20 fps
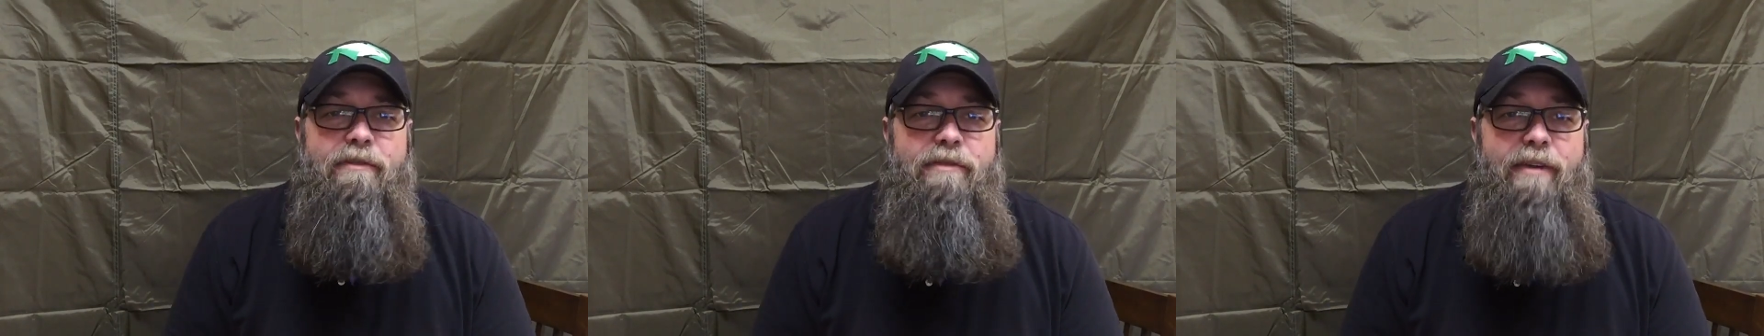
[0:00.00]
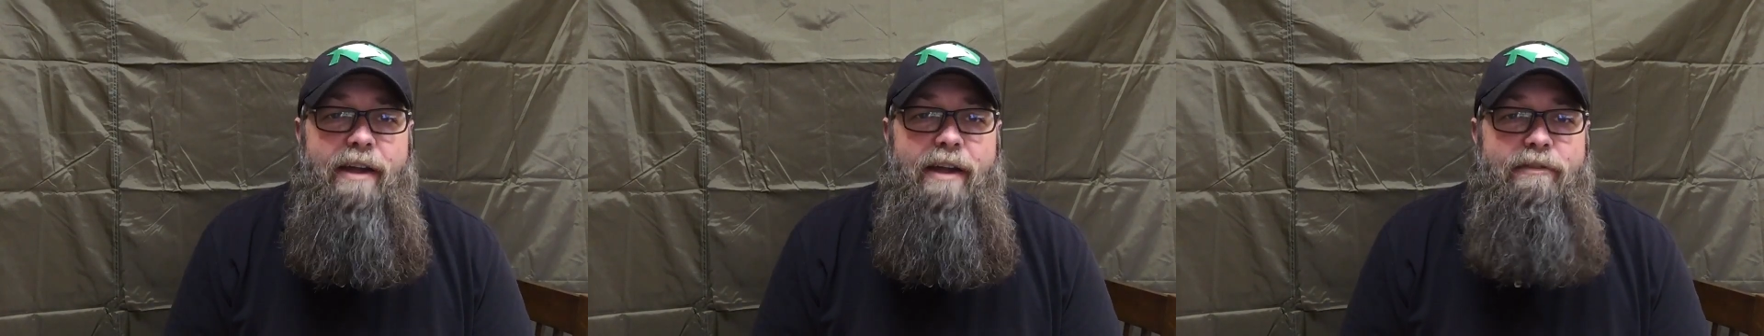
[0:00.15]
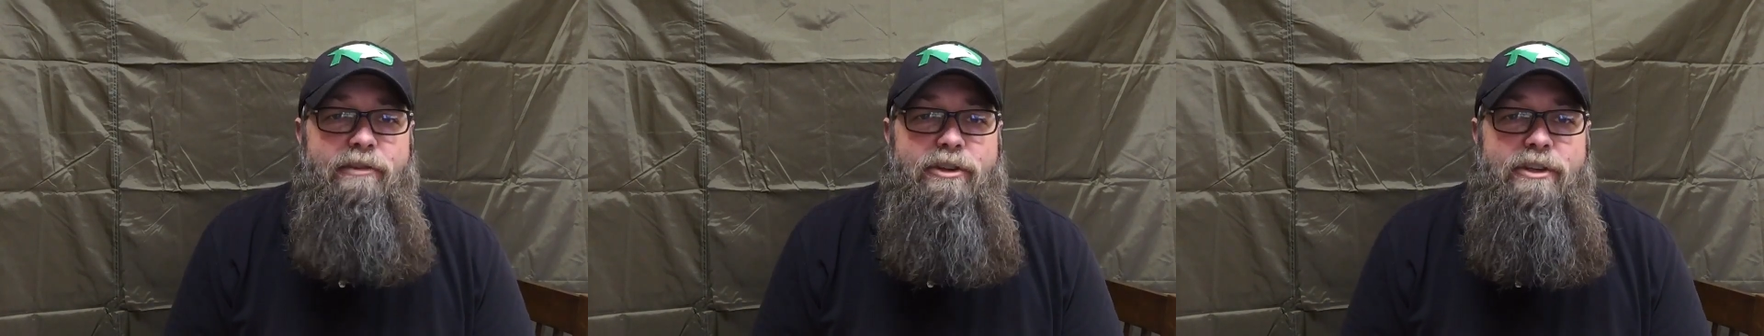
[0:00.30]

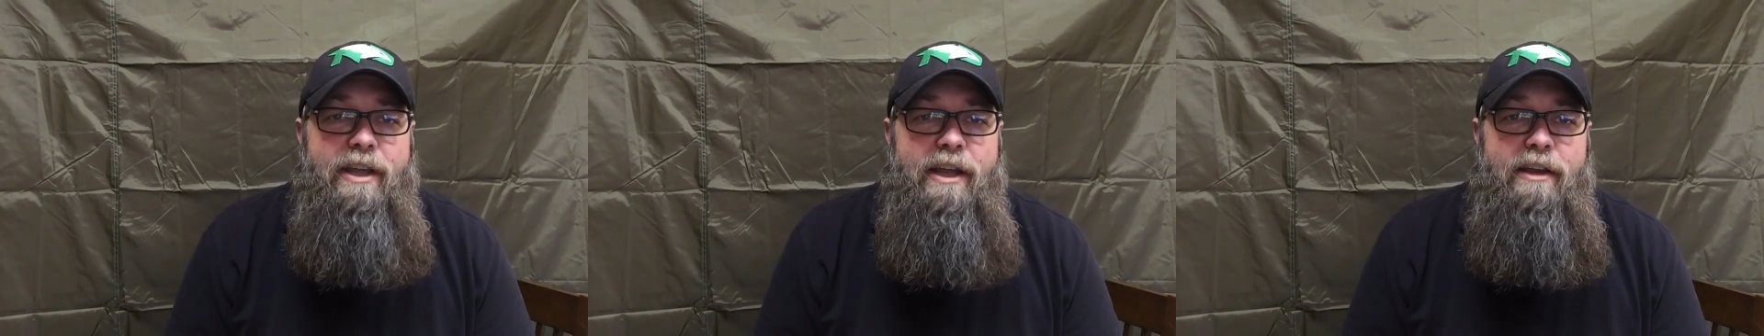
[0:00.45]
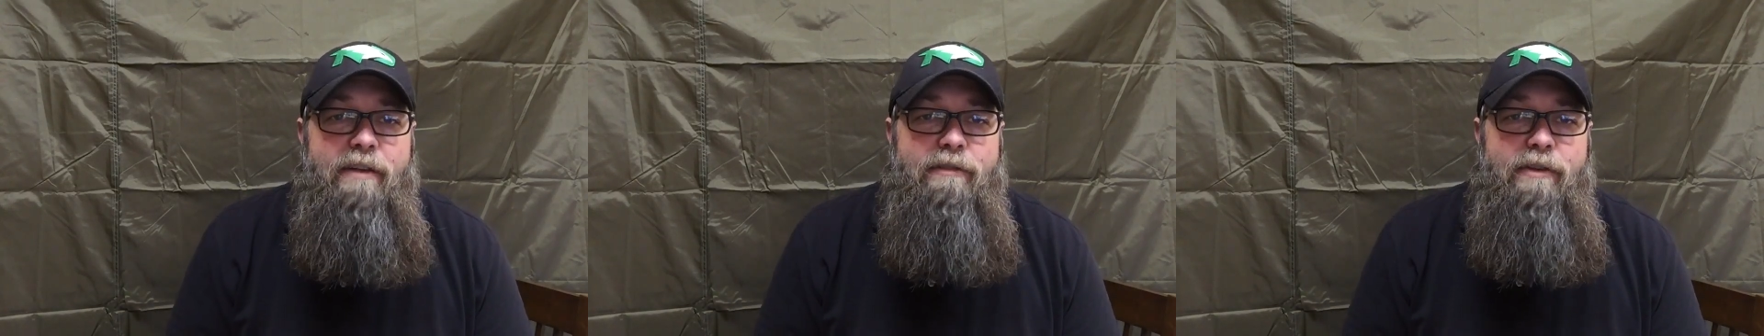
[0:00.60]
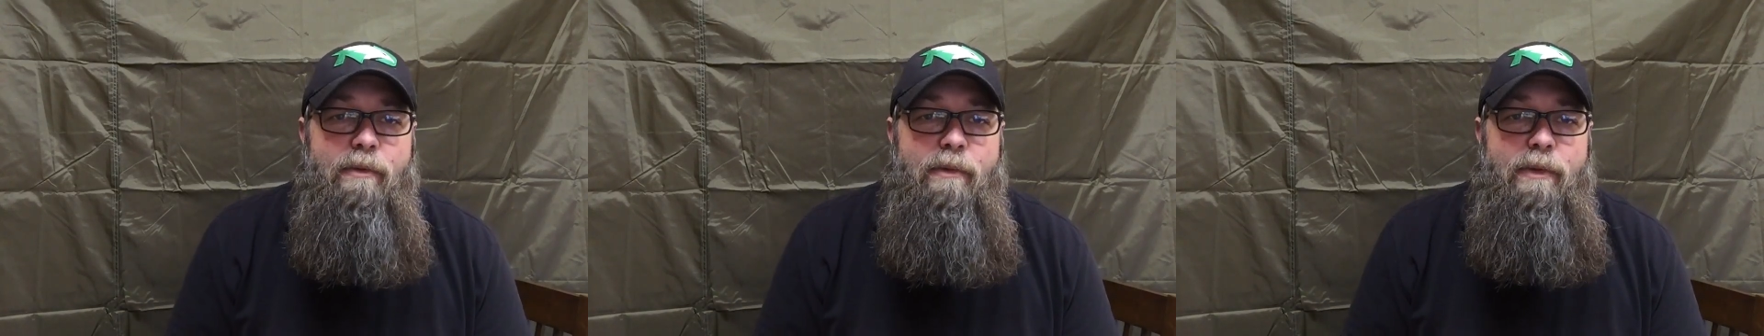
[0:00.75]
five or
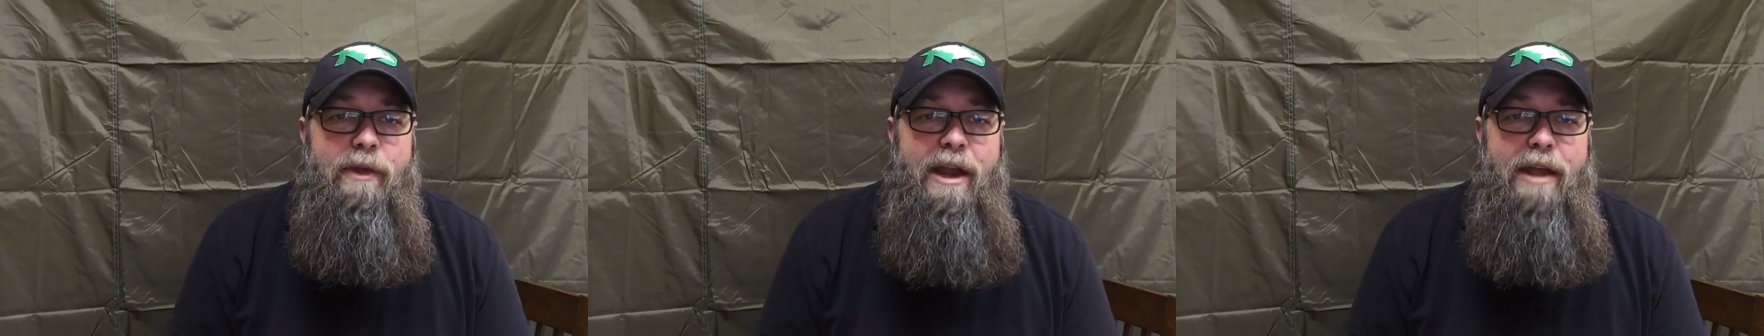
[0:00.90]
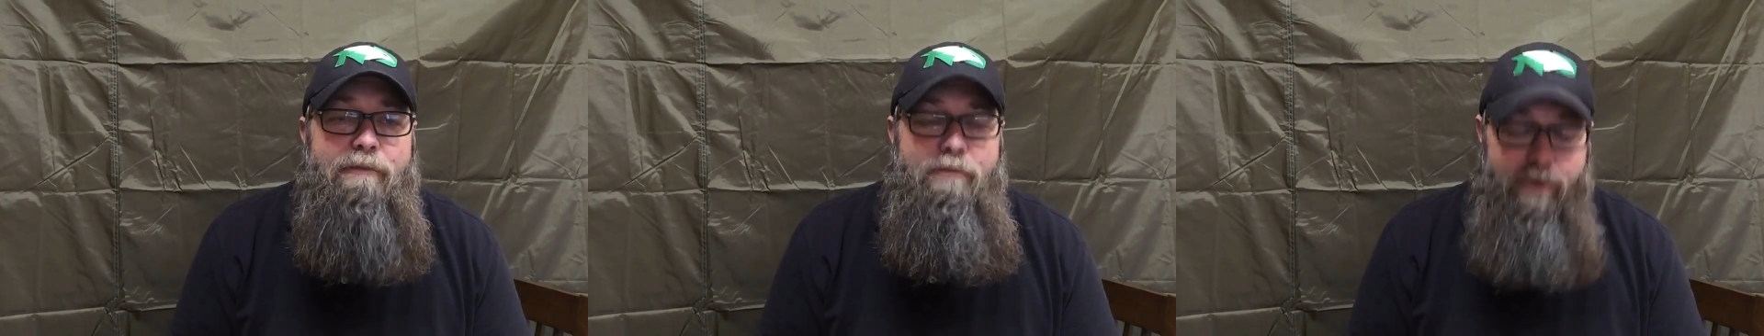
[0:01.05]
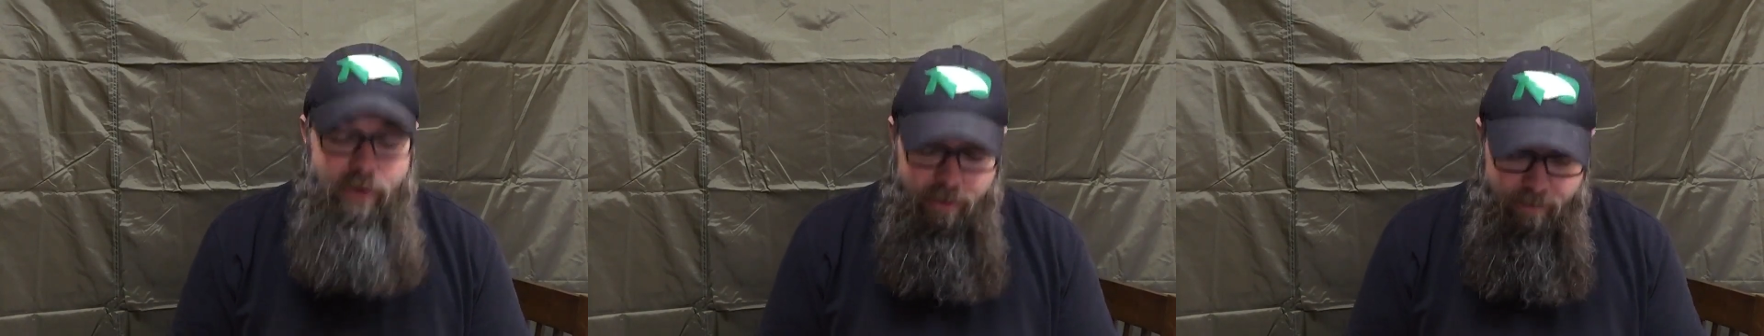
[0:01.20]
ten of them, and
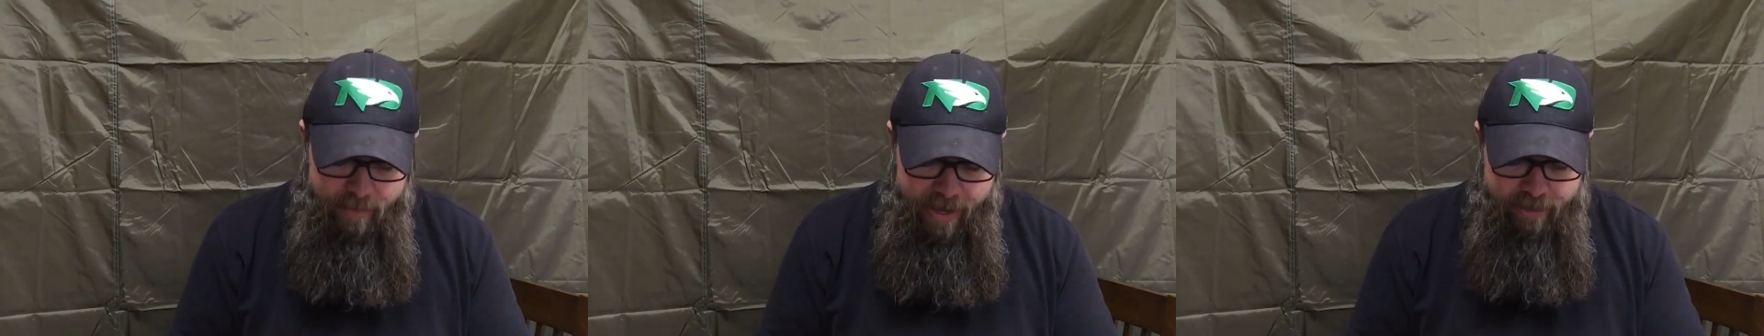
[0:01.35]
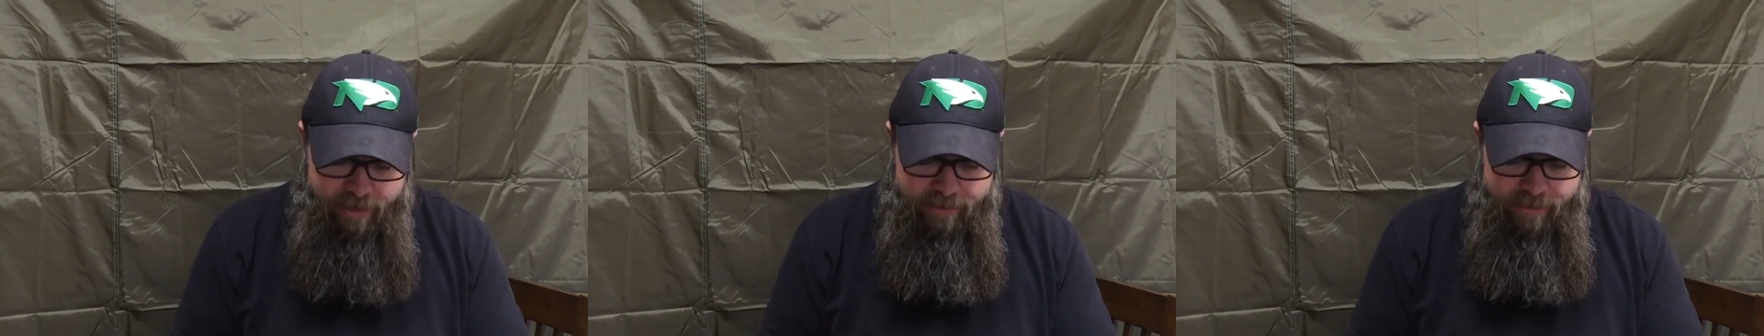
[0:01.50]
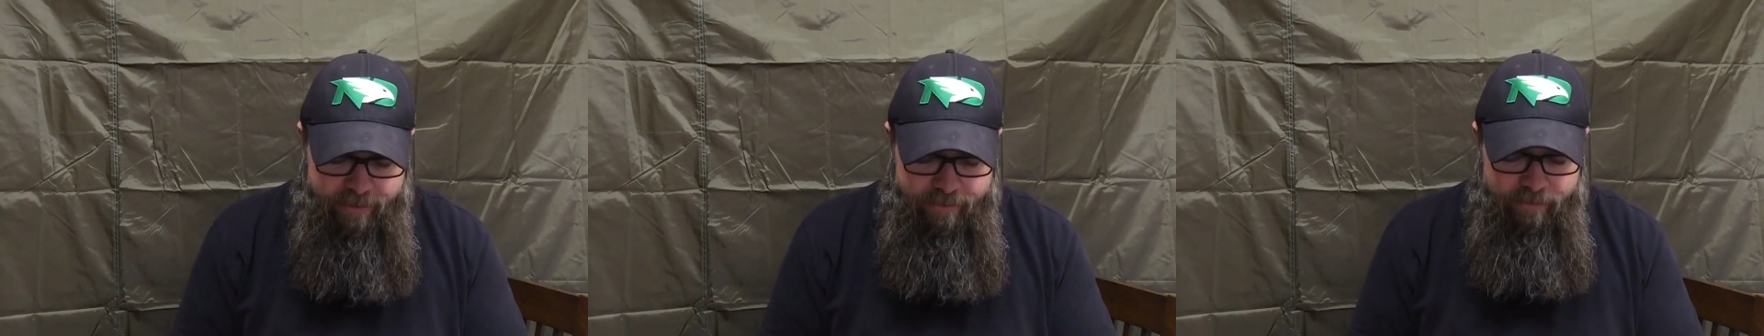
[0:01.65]
I put them
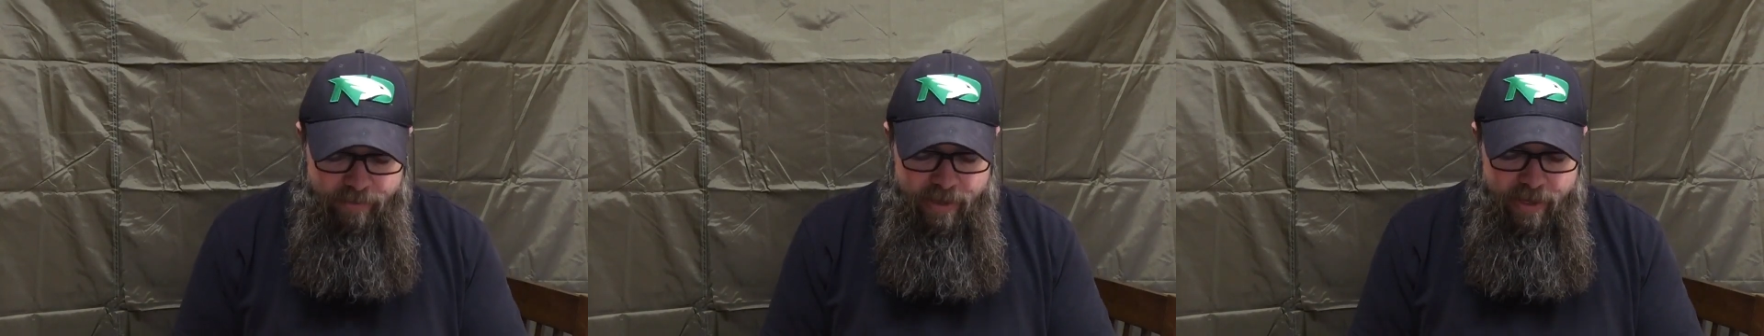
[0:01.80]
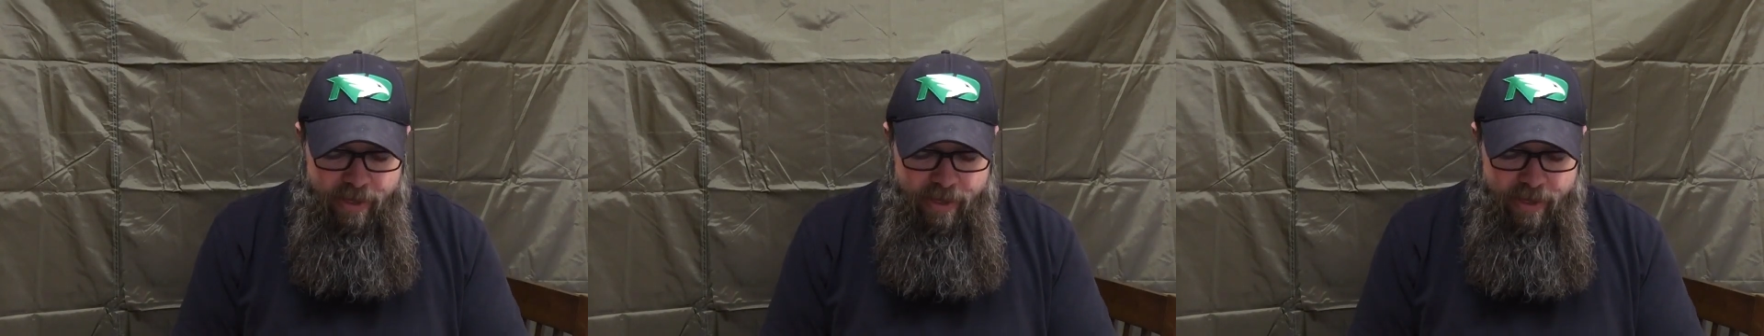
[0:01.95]
out. And,